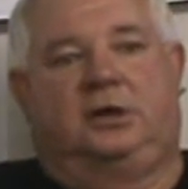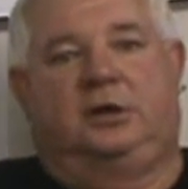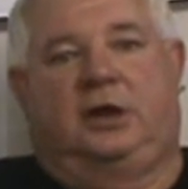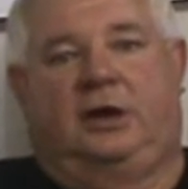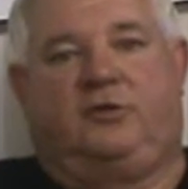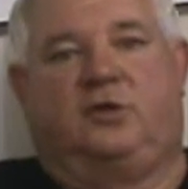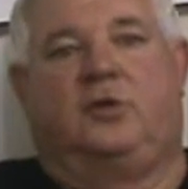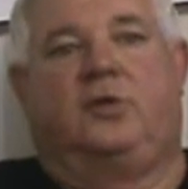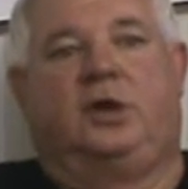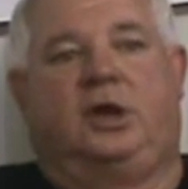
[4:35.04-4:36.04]

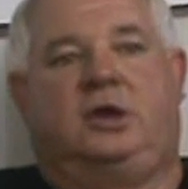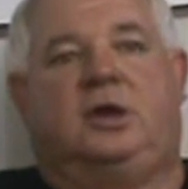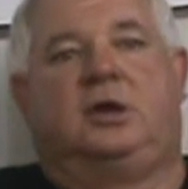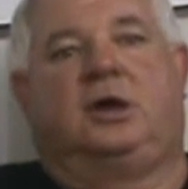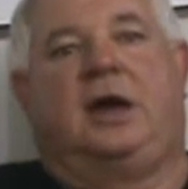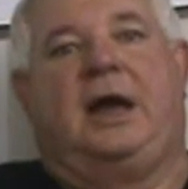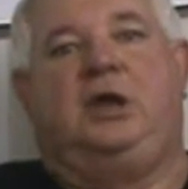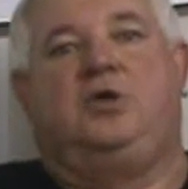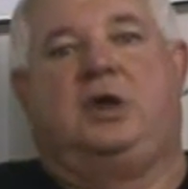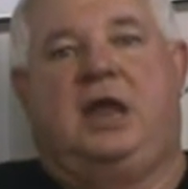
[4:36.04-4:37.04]
electrical grid, how
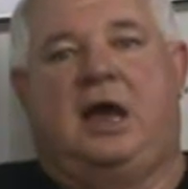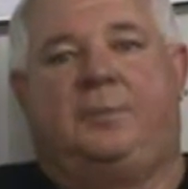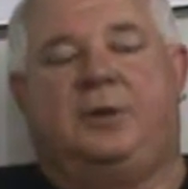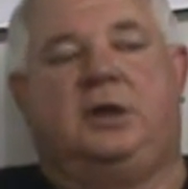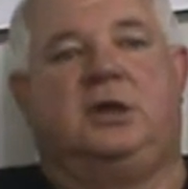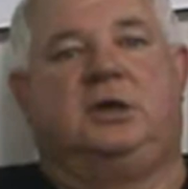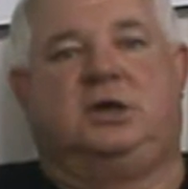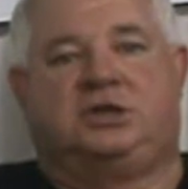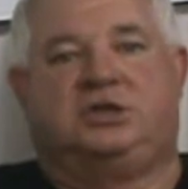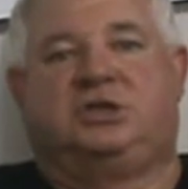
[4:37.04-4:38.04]
you can help it
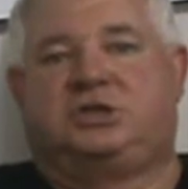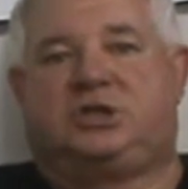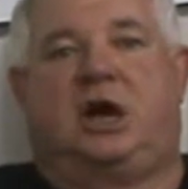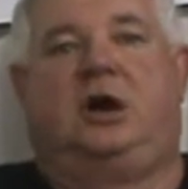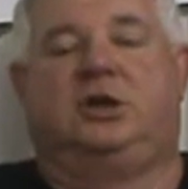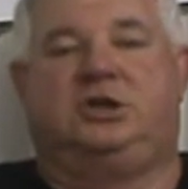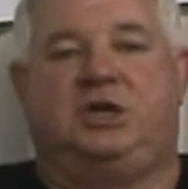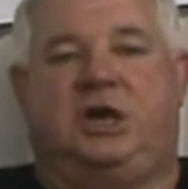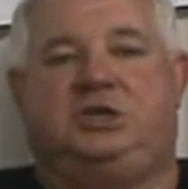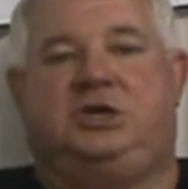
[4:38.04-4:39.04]
is install a
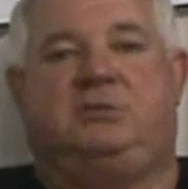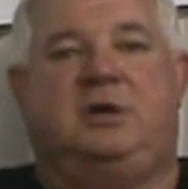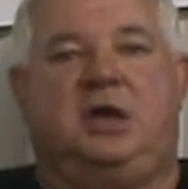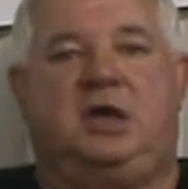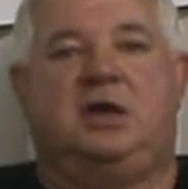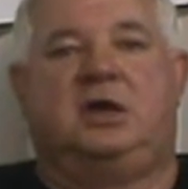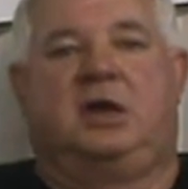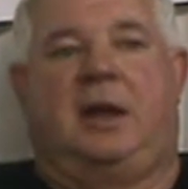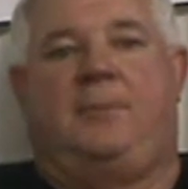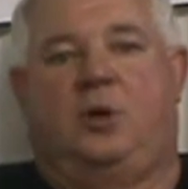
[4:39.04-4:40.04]
JTB
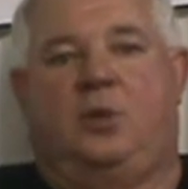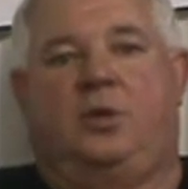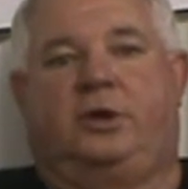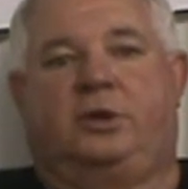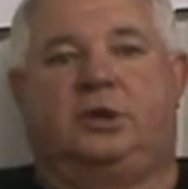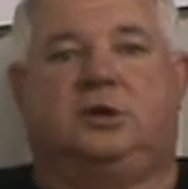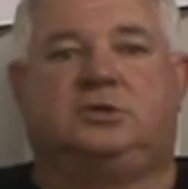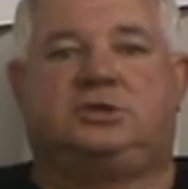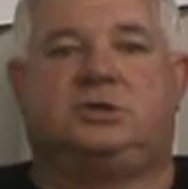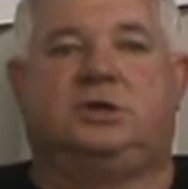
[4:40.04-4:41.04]
and put one of
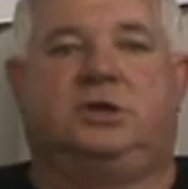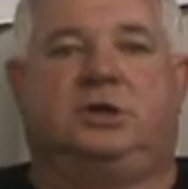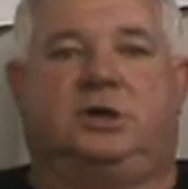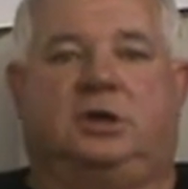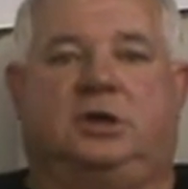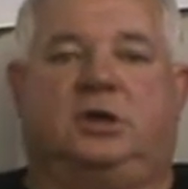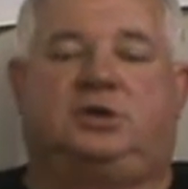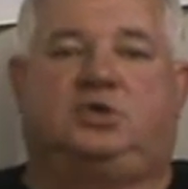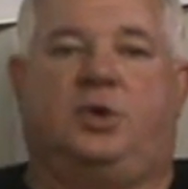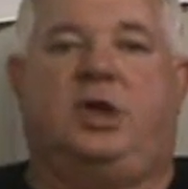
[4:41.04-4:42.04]
those
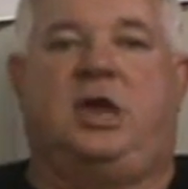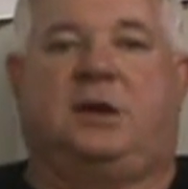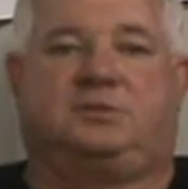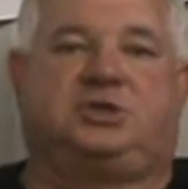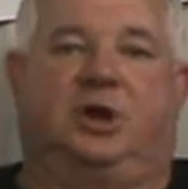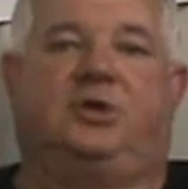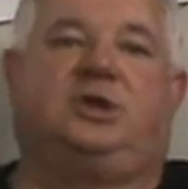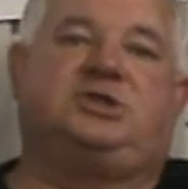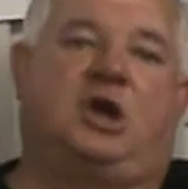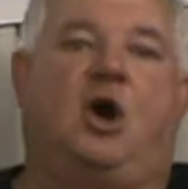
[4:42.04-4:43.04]
20 amp
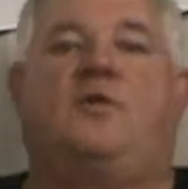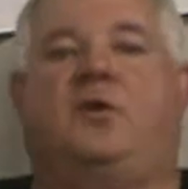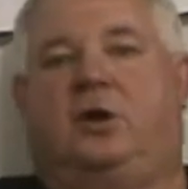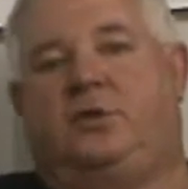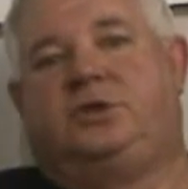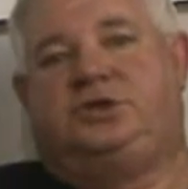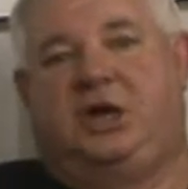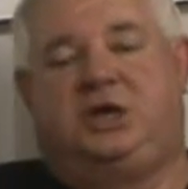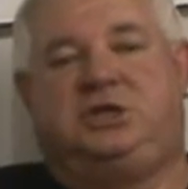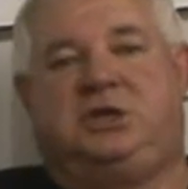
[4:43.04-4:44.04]
circuits over on the
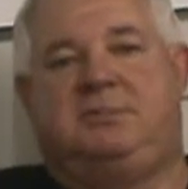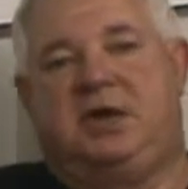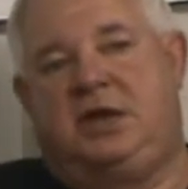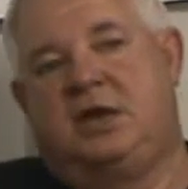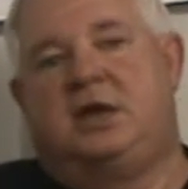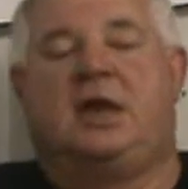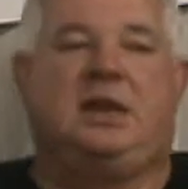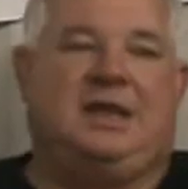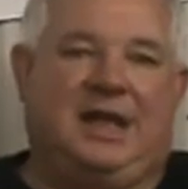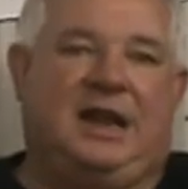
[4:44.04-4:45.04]
JTB
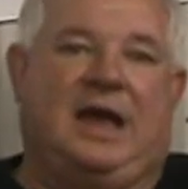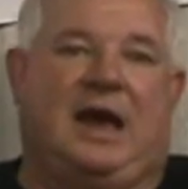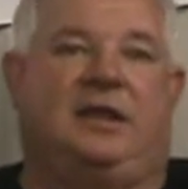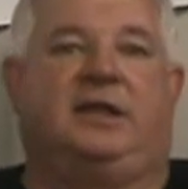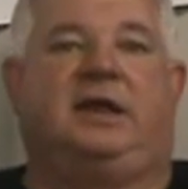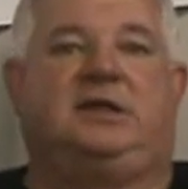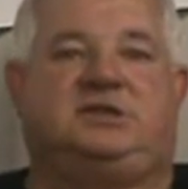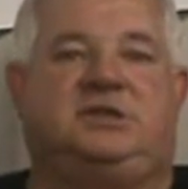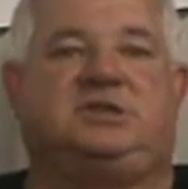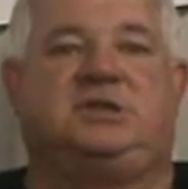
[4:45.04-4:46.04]
and get it out of that
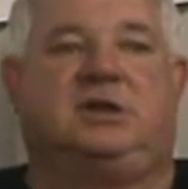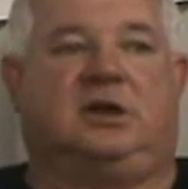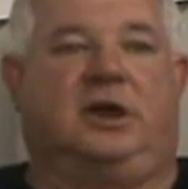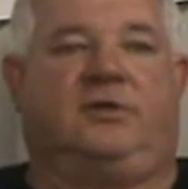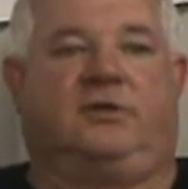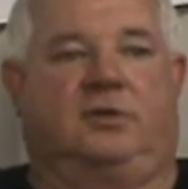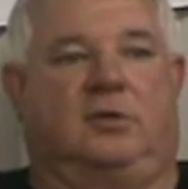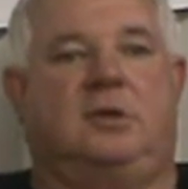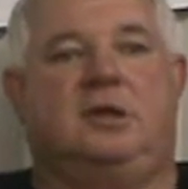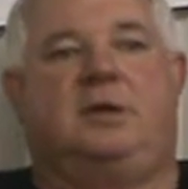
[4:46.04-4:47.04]
existing
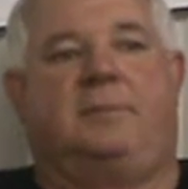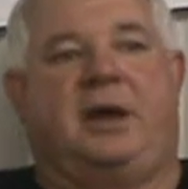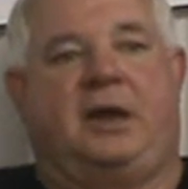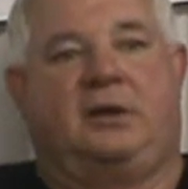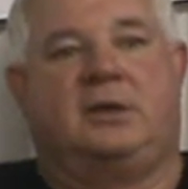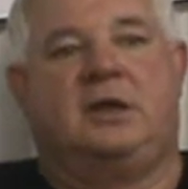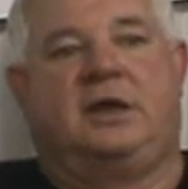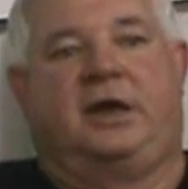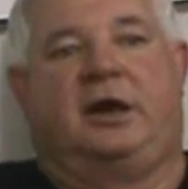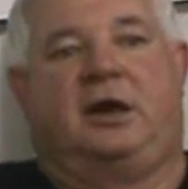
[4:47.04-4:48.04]
electrical panel.
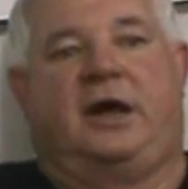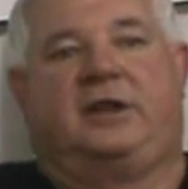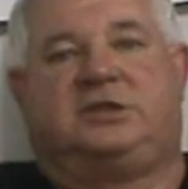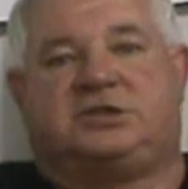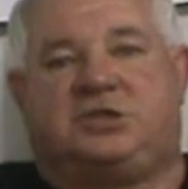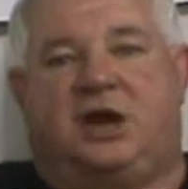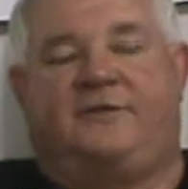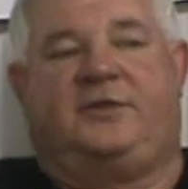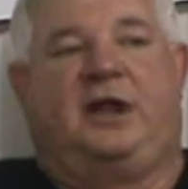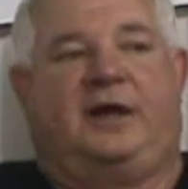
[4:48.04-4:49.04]
And a lot of the
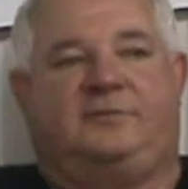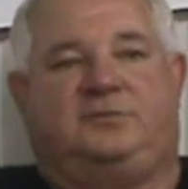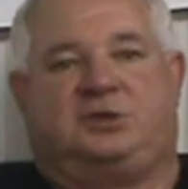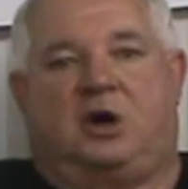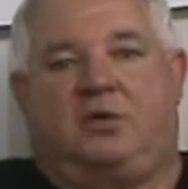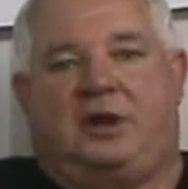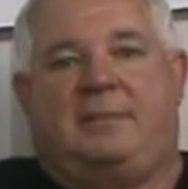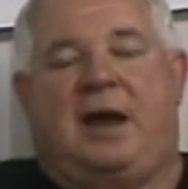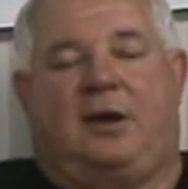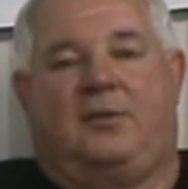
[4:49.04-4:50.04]
stuff that I'm talking
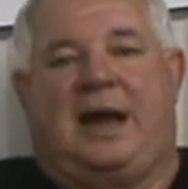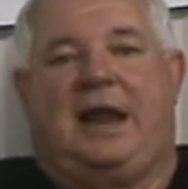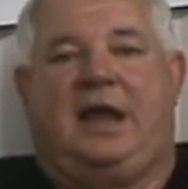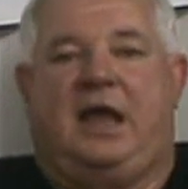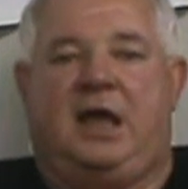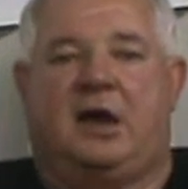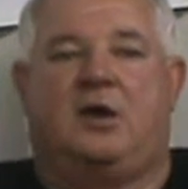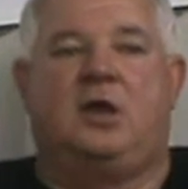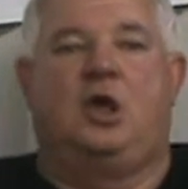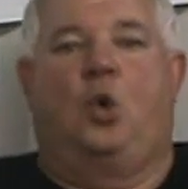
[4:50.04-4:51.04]
about right
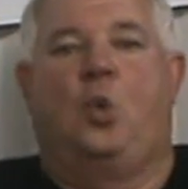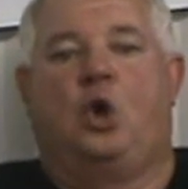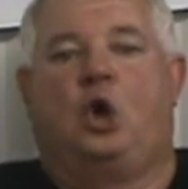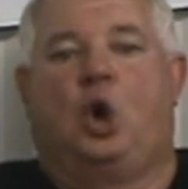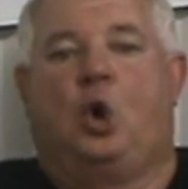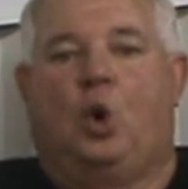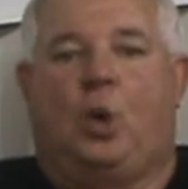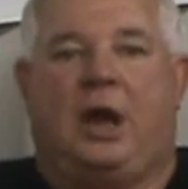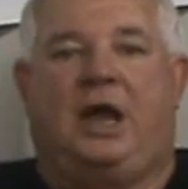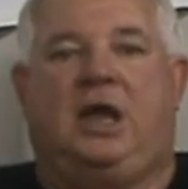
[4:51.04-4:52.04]
now will go
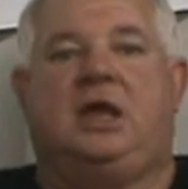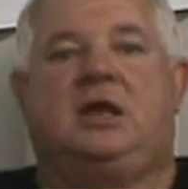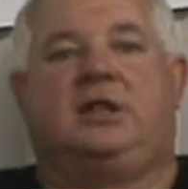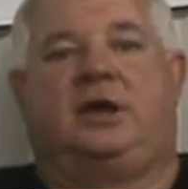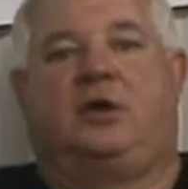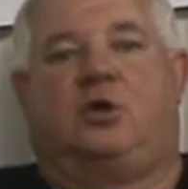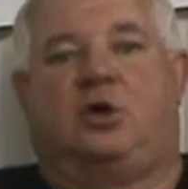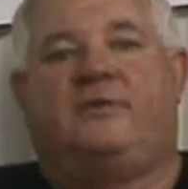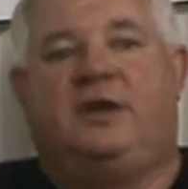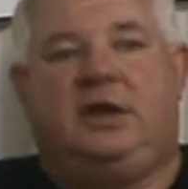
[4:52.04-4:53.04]
away. That
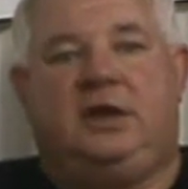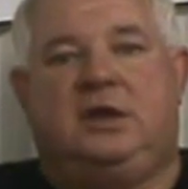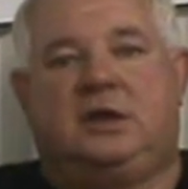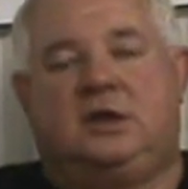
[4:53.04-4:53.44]
RV